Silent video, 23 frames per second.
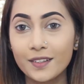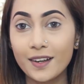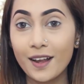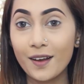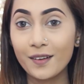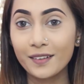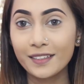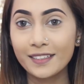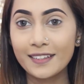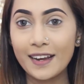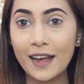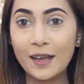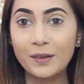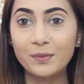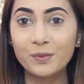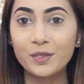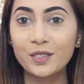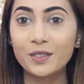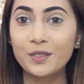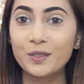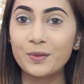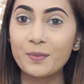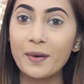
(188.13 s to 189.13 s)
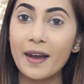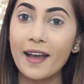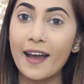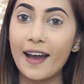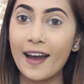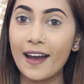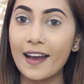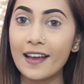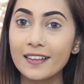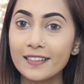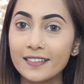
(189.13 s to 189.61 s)
So now it's time to do my
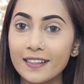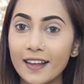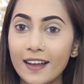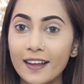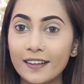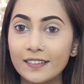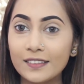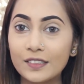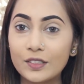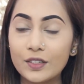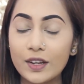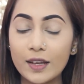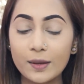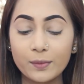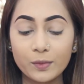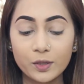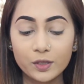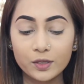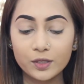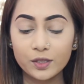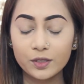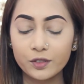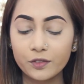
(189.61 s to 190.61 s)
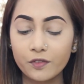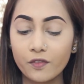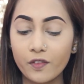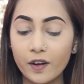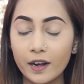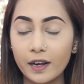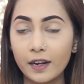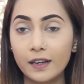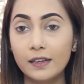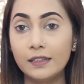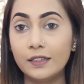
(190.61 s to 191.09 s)
eyes, and today I'm going to do
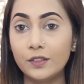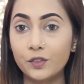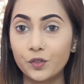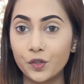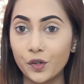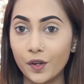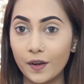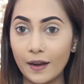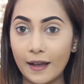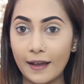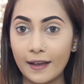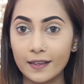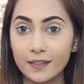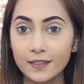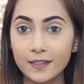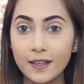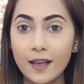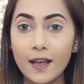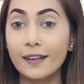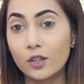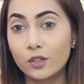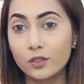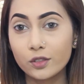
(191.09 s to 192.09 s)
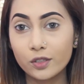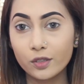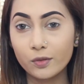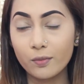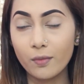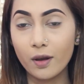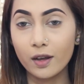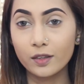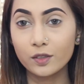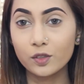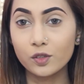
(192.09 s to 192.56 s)
very neutral eyes, not
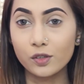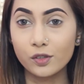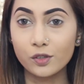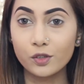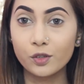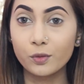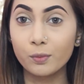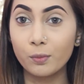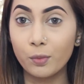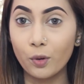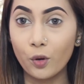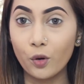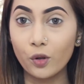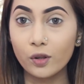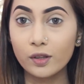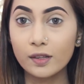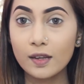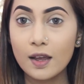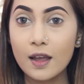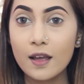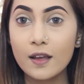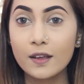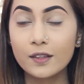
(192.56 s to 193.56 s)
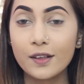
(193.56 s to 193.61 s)
too much, not too bold,